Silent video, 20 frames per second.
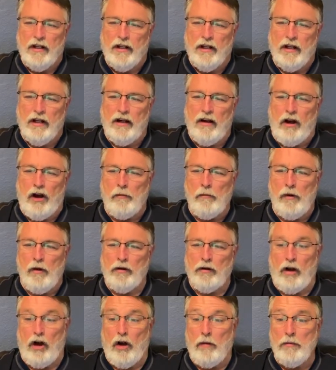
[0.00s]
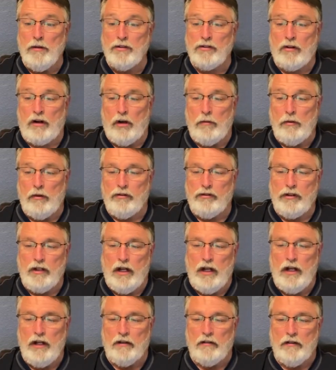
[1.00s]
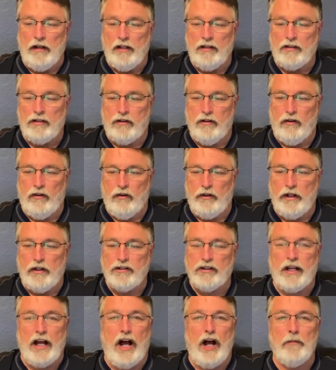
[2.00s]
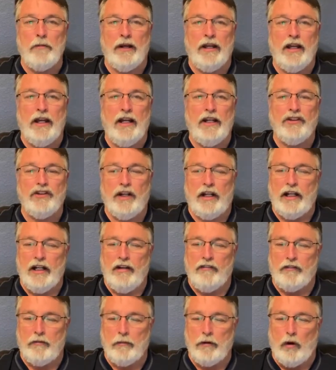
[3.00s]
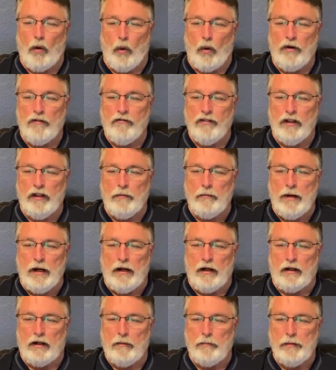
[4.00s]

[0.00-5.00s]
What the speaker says: Almonds are almost done. That's cool. There's Kyle McKean checking in from Gordonville, America.